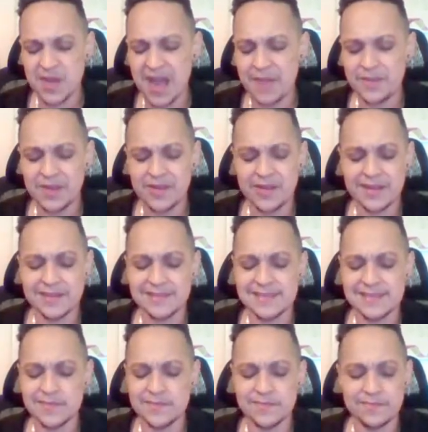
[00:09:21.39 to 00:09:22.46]
But I'm hearing in
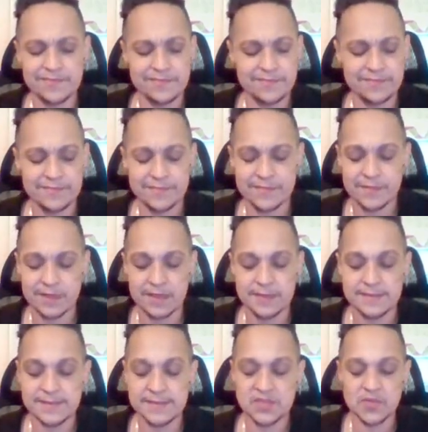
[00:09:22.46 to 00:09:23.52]
some
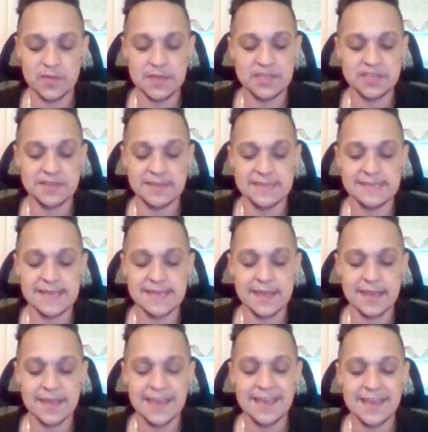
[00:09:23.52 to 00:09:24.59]
situation, it's
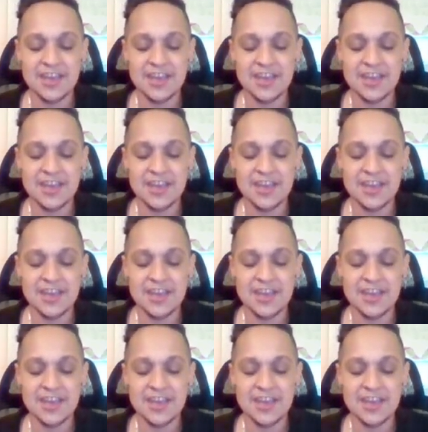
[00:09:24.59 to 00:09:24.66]
like